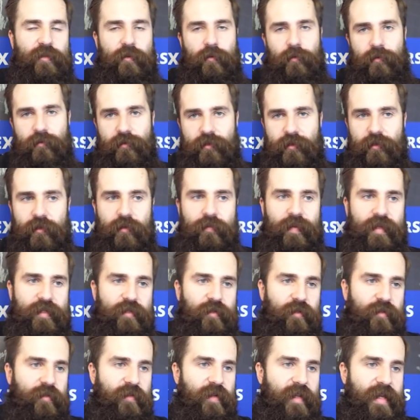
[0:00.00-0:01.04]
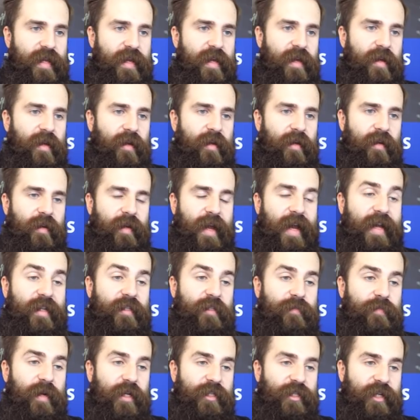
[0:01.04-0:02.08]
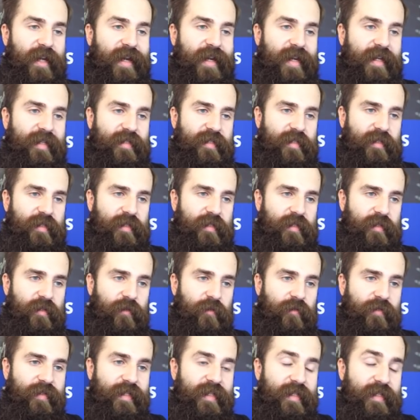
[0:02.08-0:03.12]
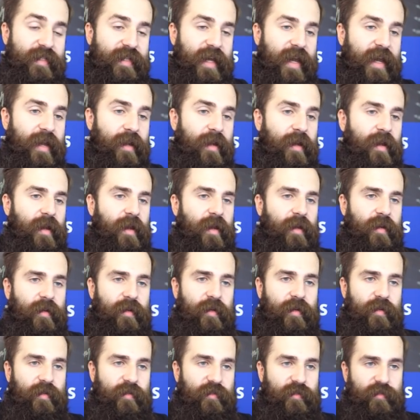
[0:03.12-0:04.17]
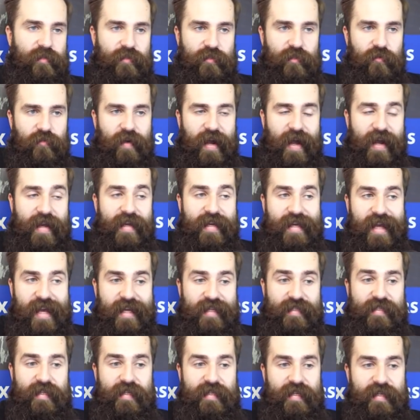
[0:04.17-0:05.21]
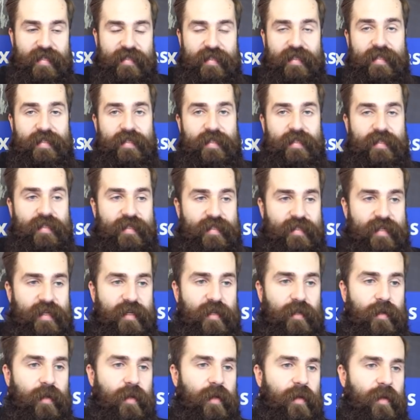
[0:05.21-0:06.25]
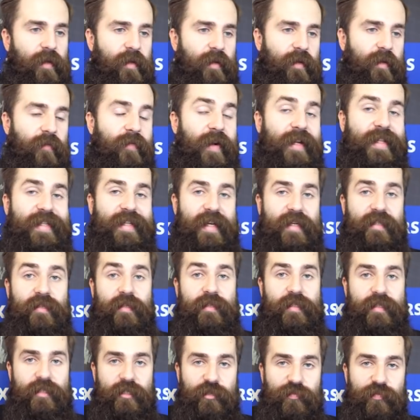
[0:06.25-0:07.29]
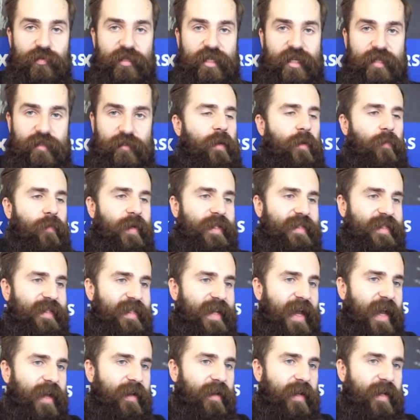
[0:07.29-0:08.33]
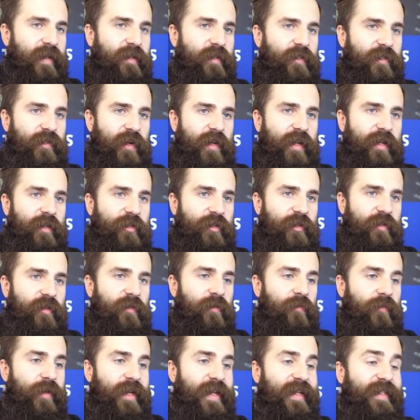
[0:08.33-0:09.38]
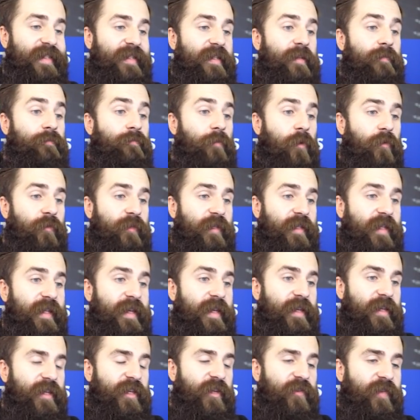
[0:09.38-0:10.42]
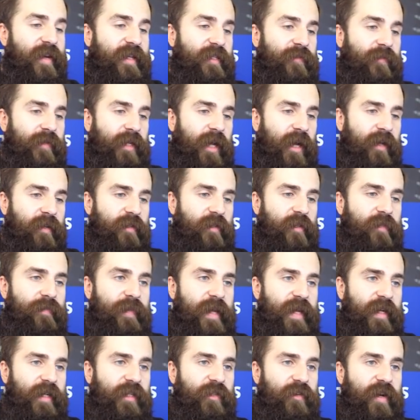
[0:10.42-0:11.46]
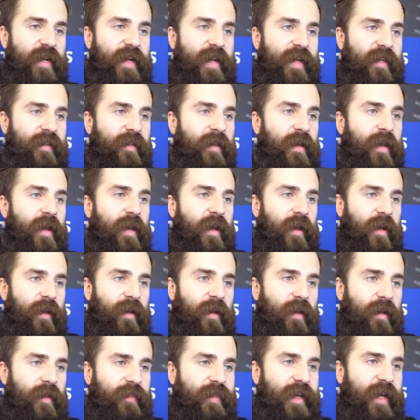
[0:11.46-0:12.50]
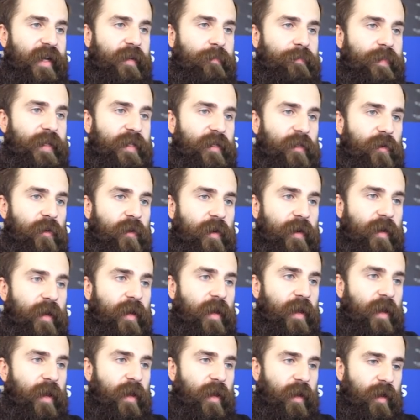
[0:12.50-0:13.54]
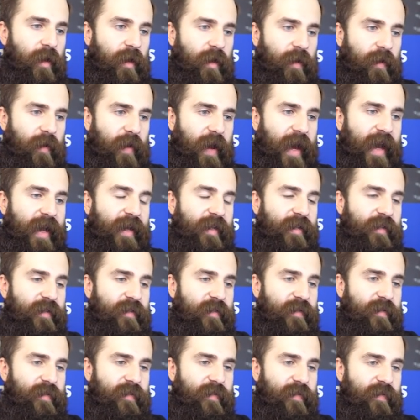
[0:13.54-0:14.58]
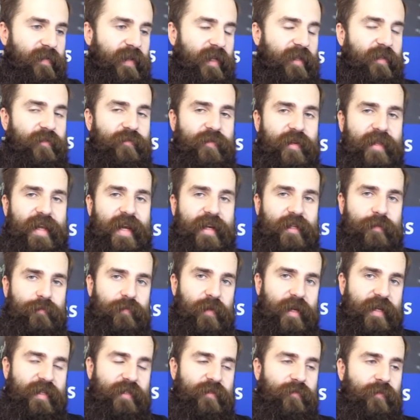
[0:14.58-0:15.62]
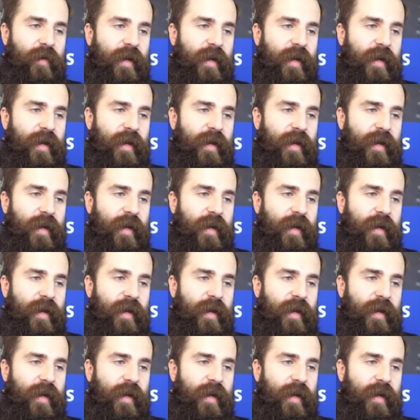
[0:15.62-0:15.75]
also, but not really as much as on this day. So I guess that it is still quite nicely distributed. Once again, in the trading journal, we can see mostly US 100 being traded than Bitcoin. And that really explains